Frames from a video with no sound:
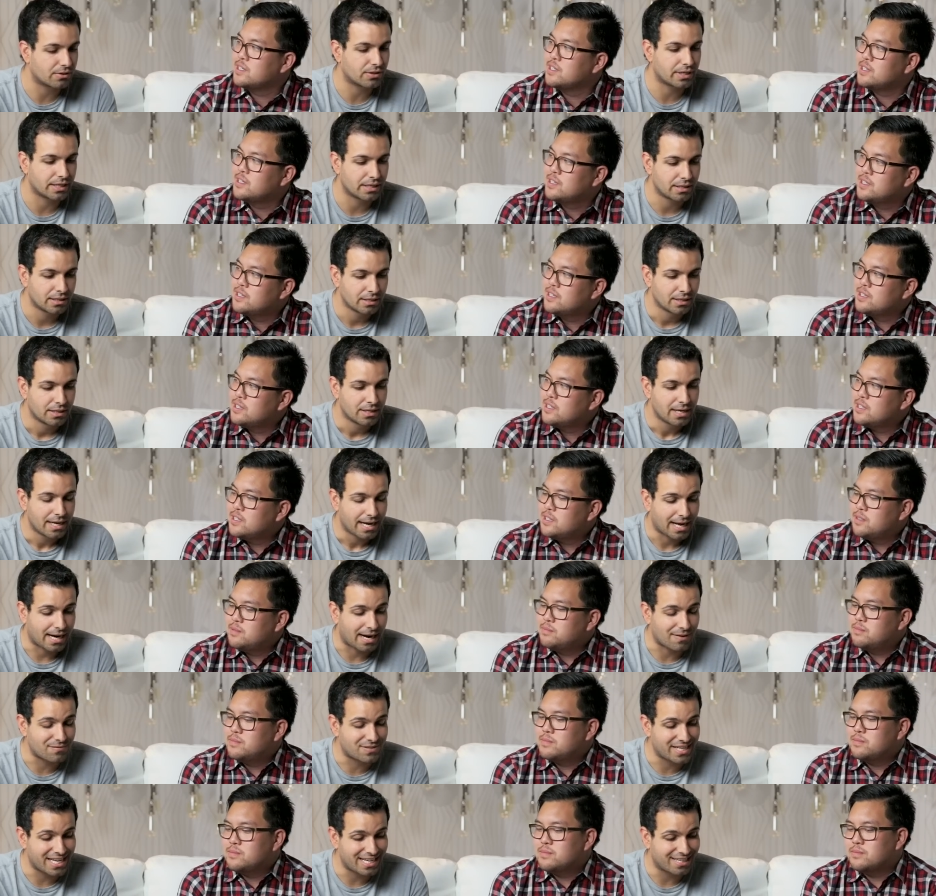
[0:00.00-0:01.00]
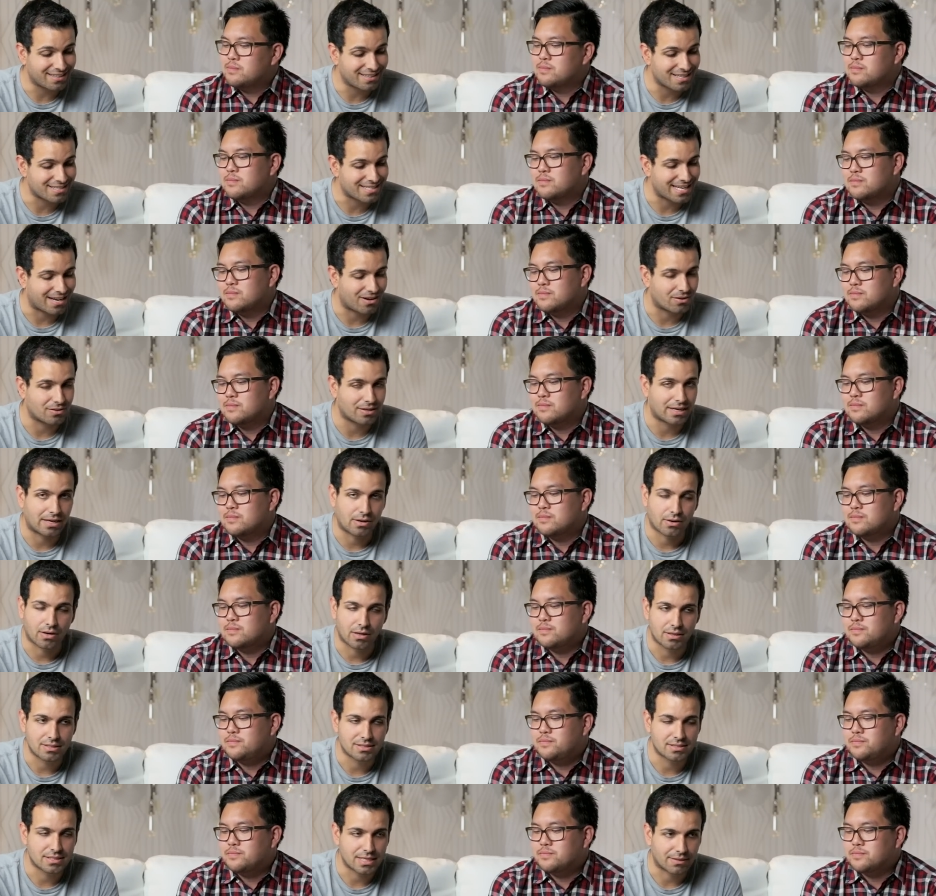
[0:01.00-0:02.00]
Speaker 1: agree. And I've taken this out now
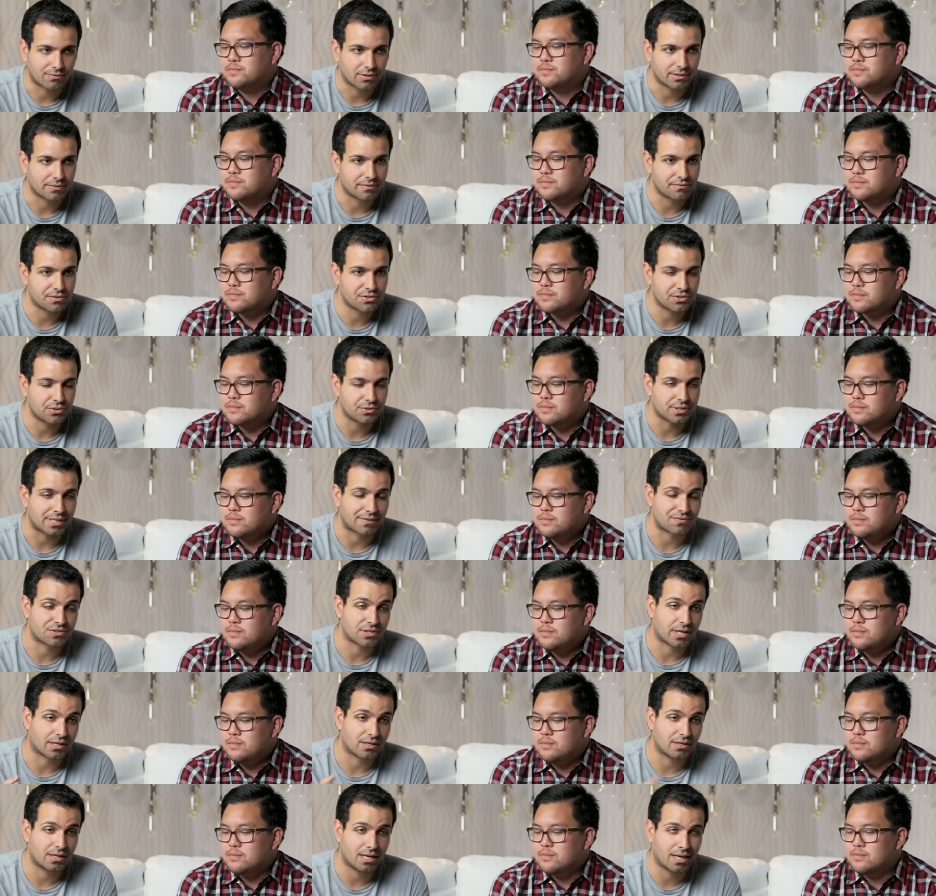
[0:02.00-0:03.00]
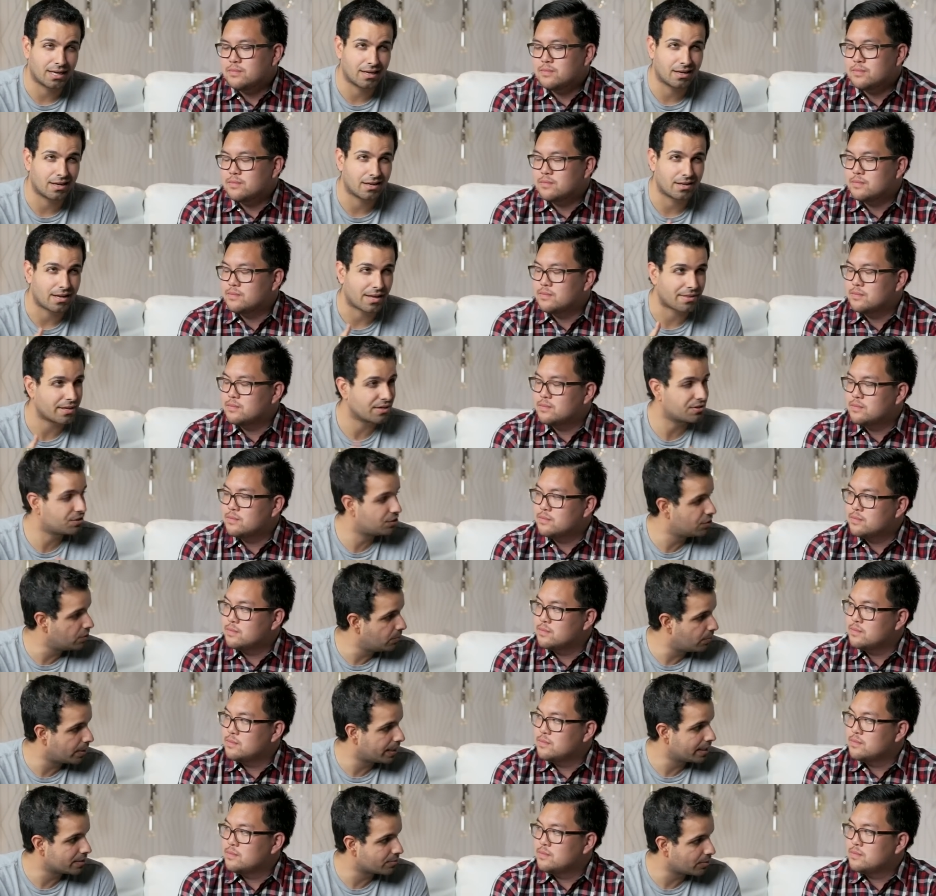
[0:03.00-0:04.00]
on several different shoots. I've shot, uh, I think,
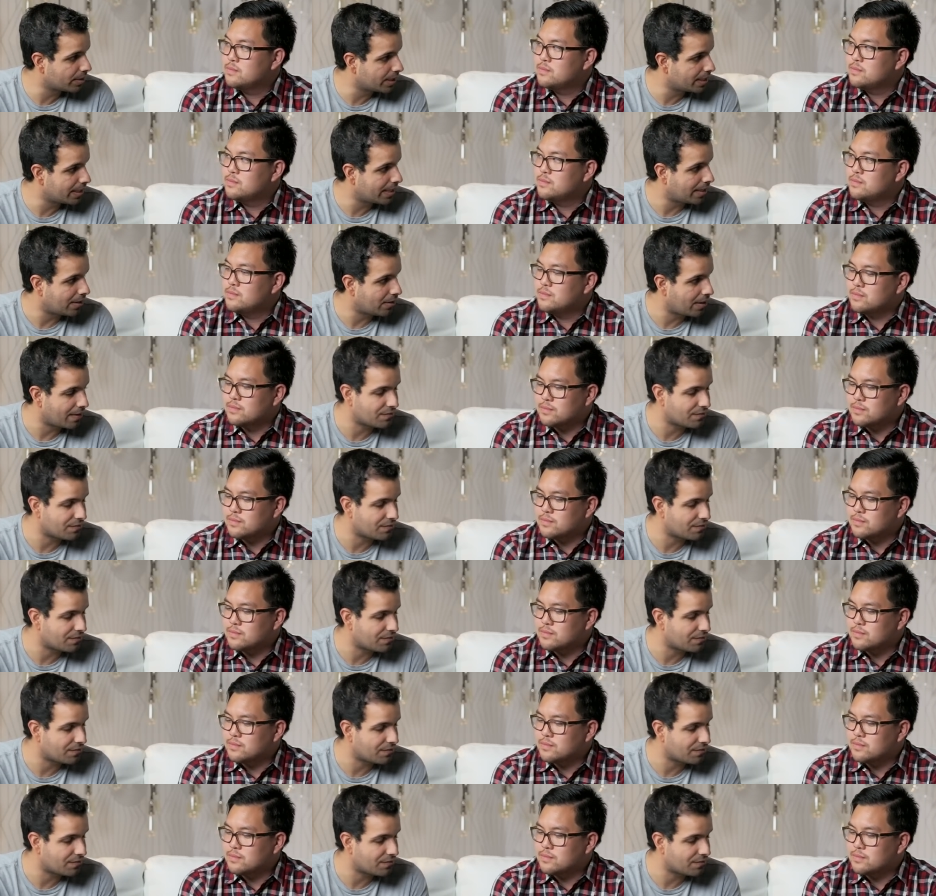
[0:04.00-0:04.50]
two weddings with it now.